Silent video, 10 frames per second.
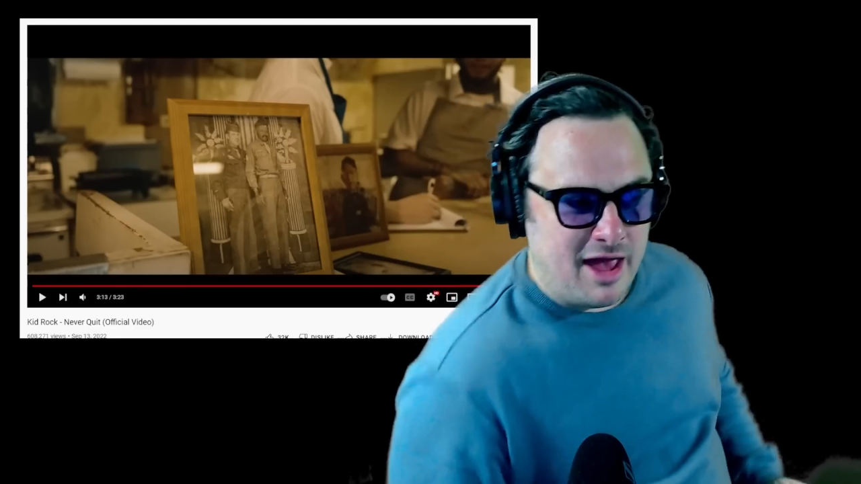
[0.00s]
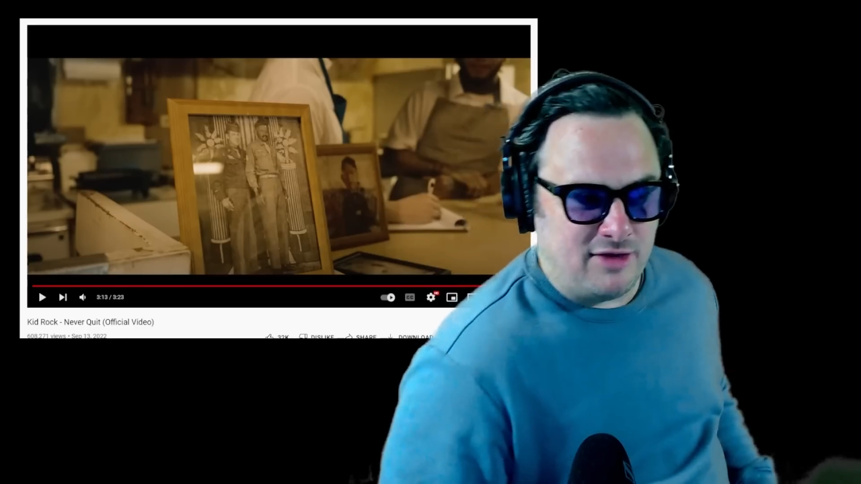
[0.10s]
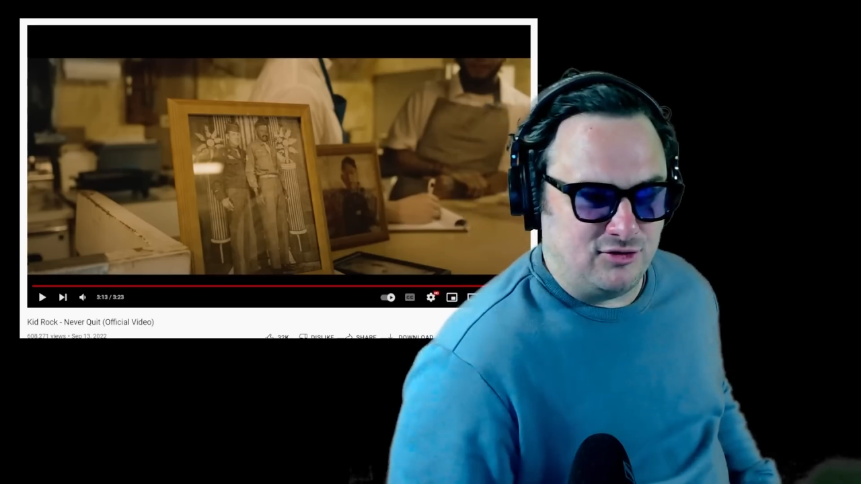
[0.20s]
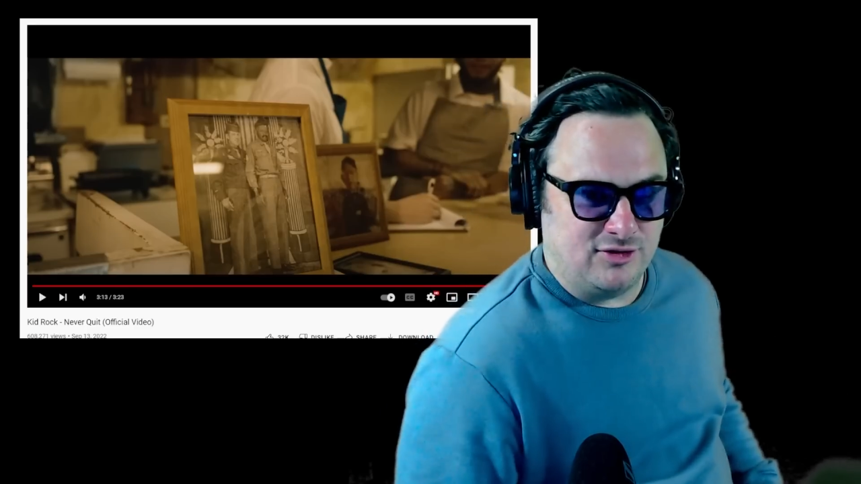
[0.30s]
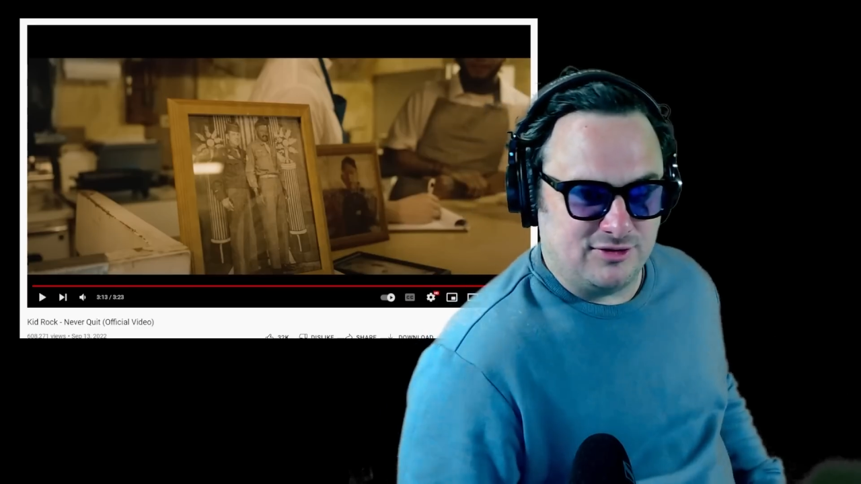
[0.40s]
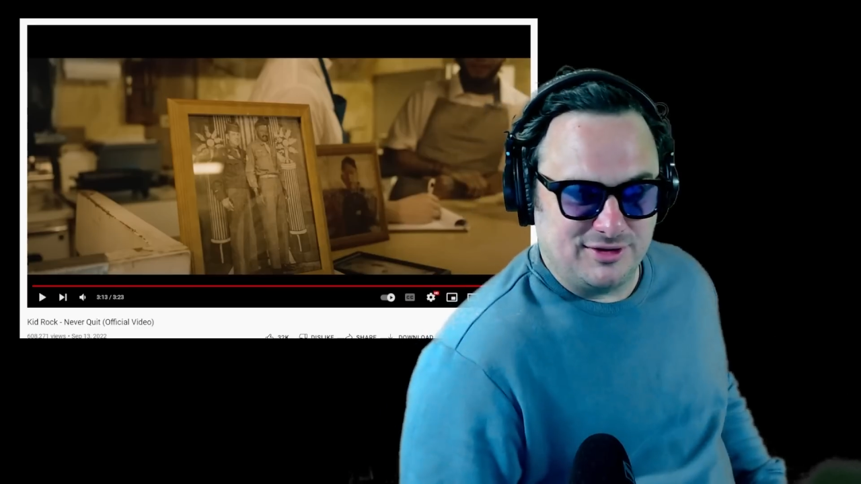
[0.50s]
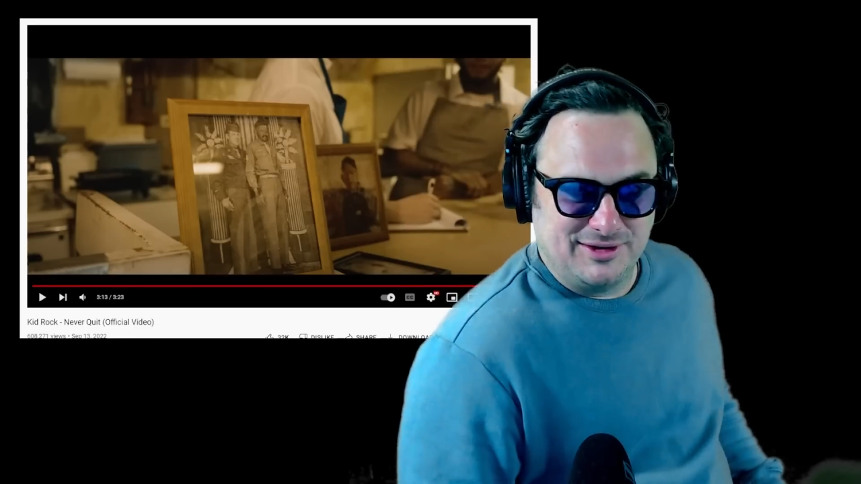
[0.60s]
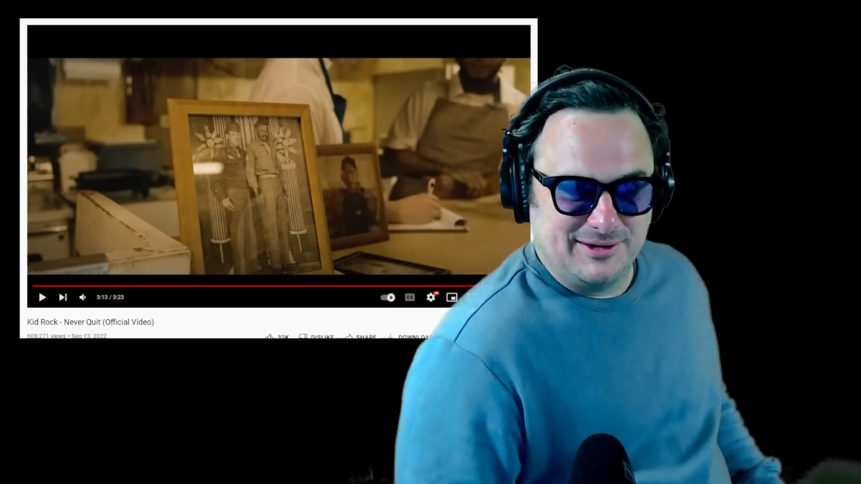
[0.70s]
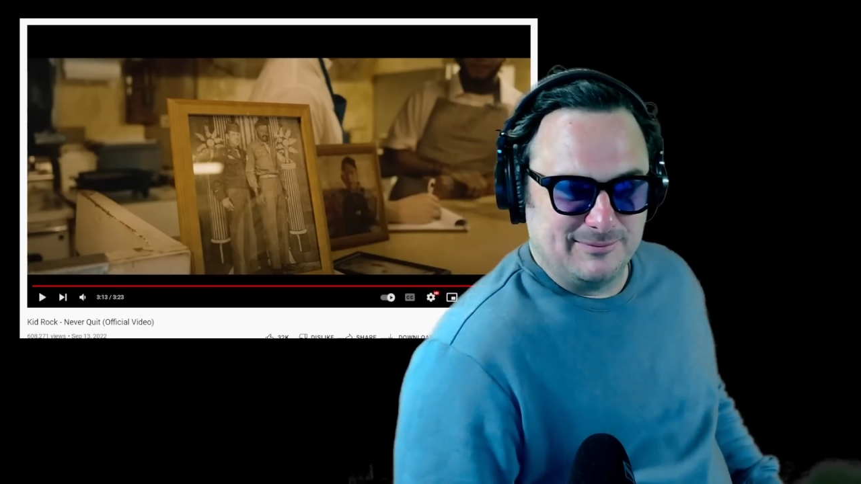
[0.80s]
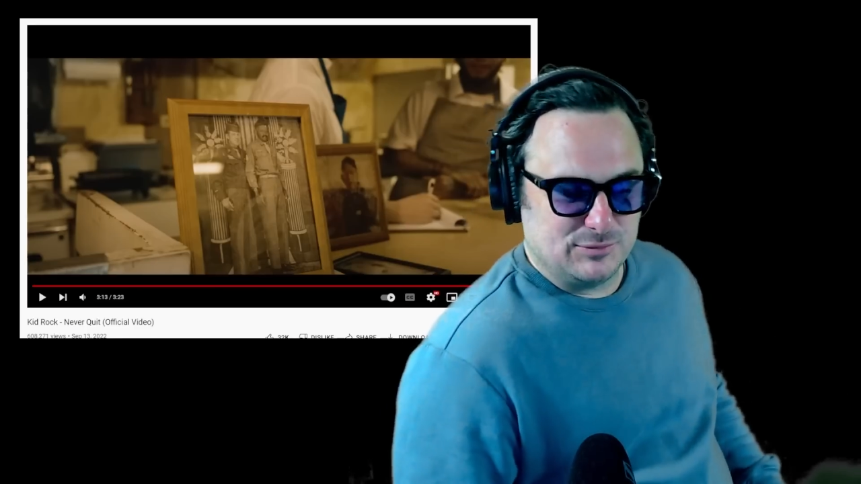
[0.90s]
asses.
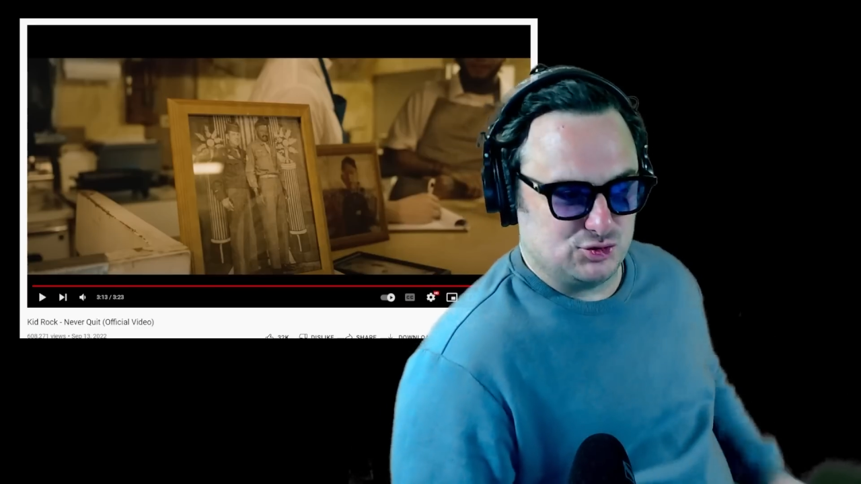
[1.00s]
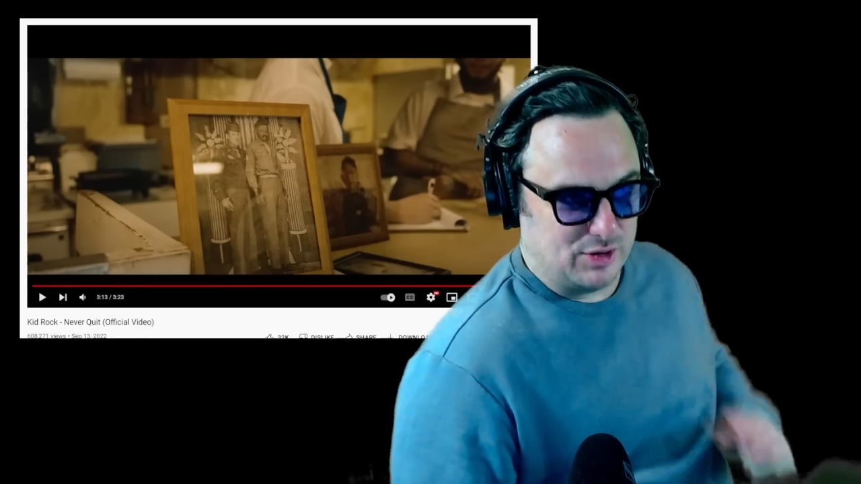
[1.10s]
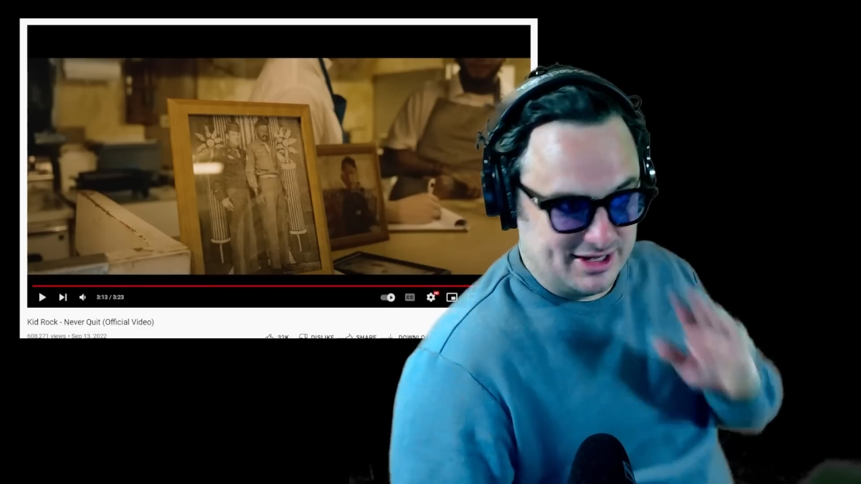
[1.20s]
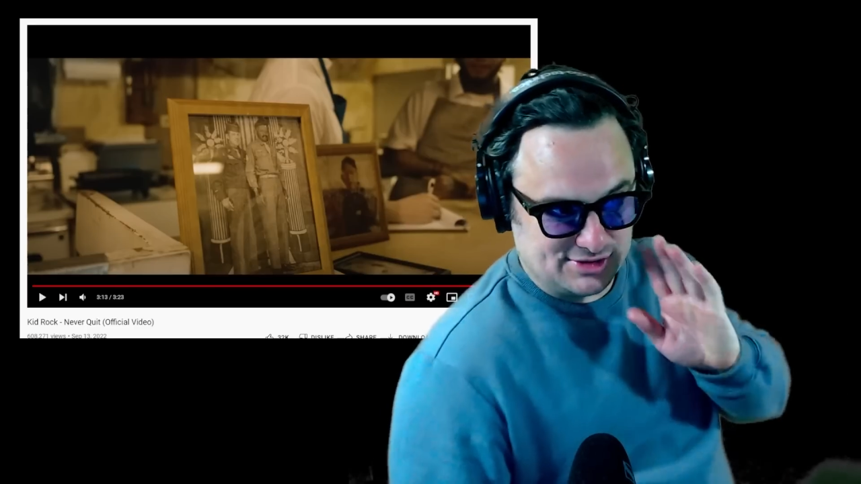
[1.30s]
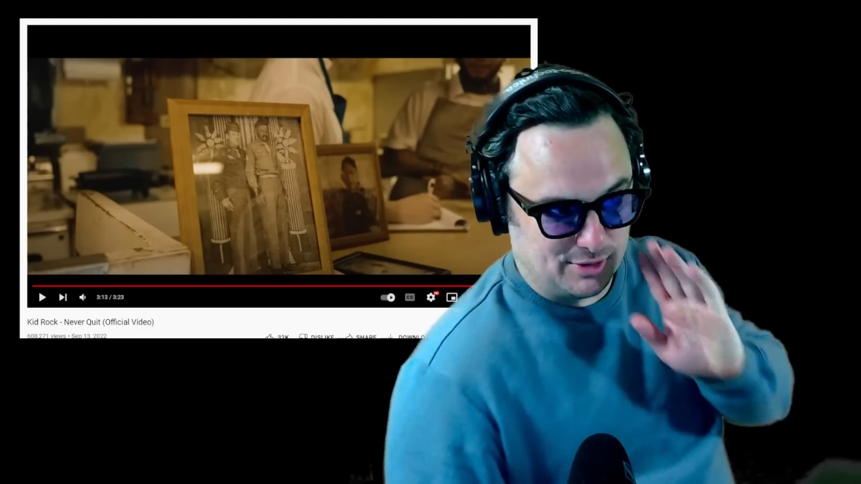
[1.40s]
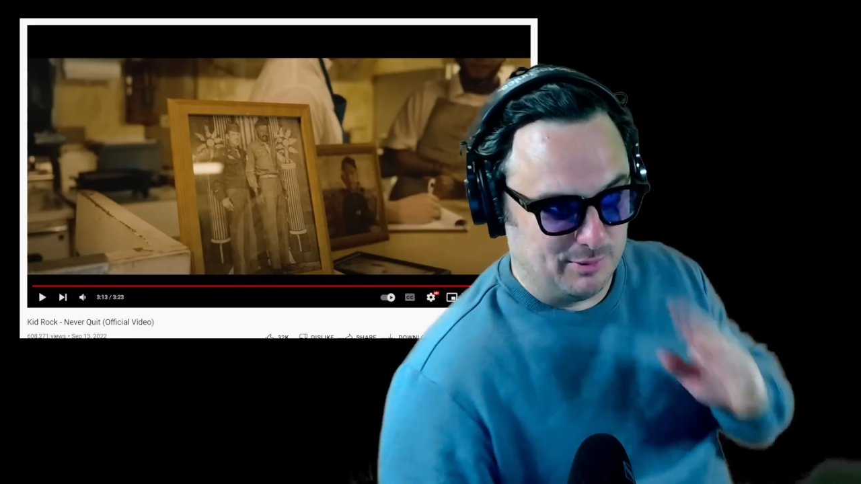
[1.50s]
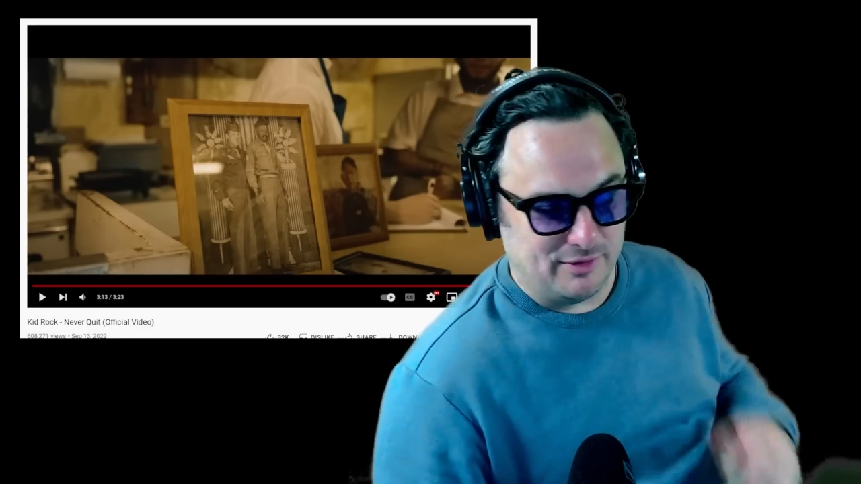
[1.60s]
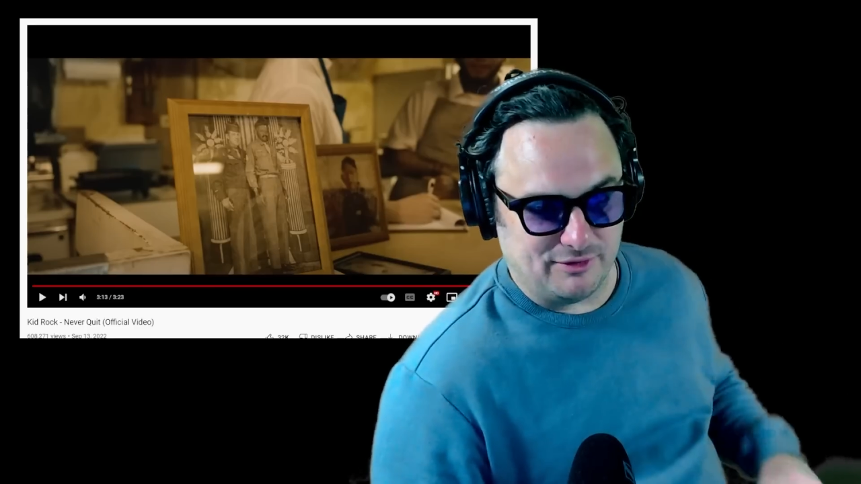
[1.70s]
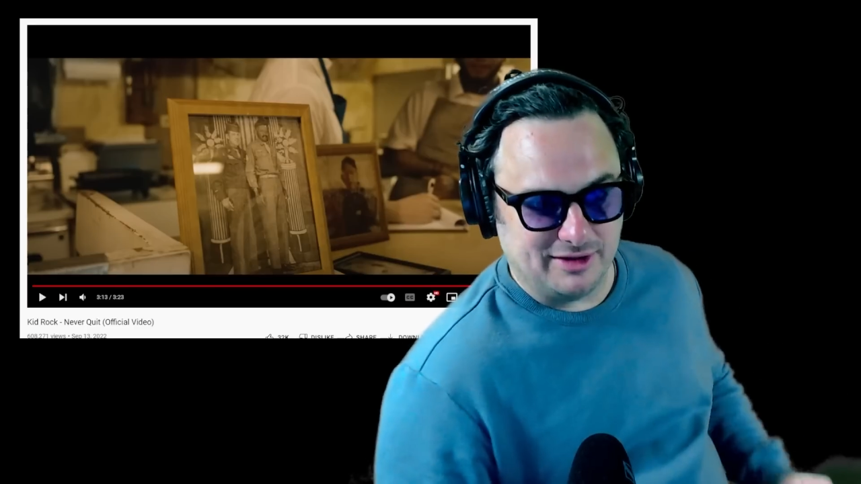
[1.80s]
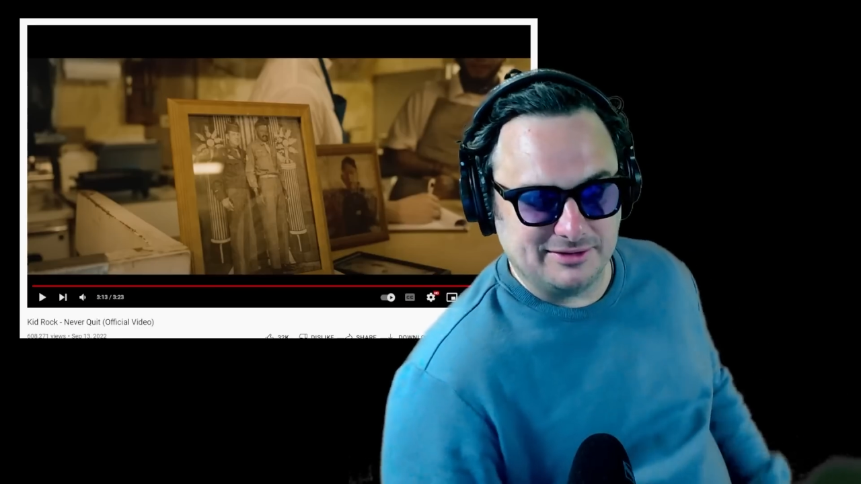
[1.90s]
Trey's her
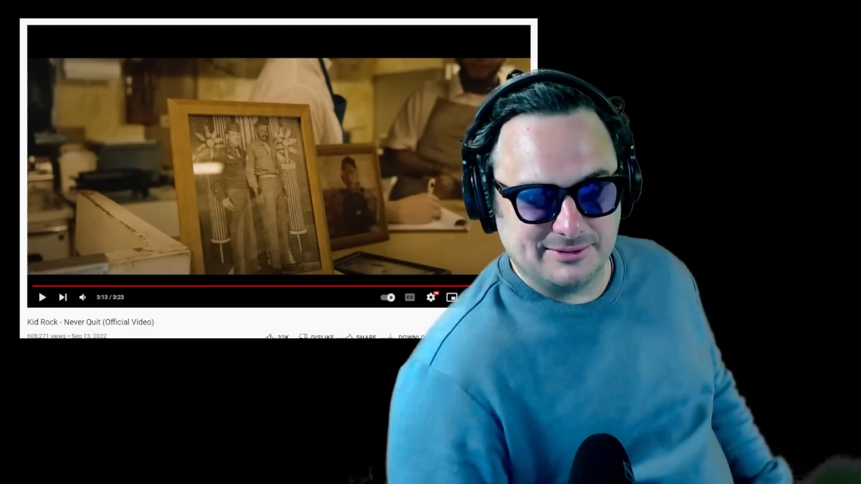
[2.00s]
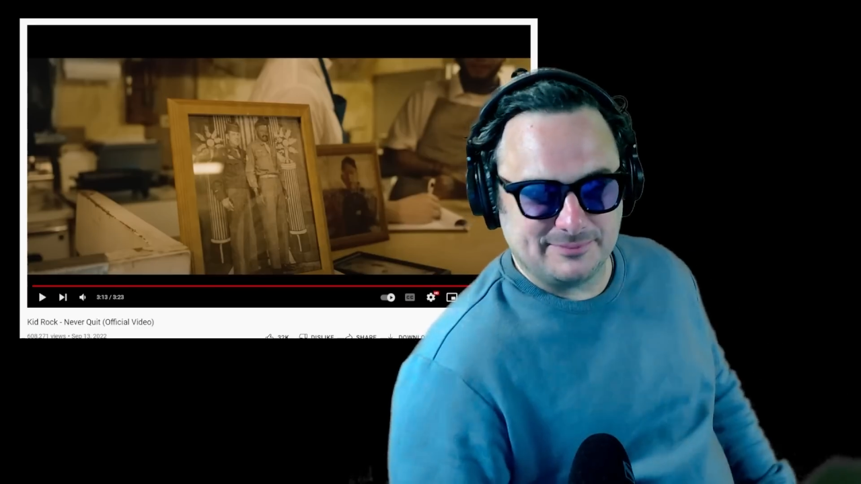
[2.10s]
boyfriend.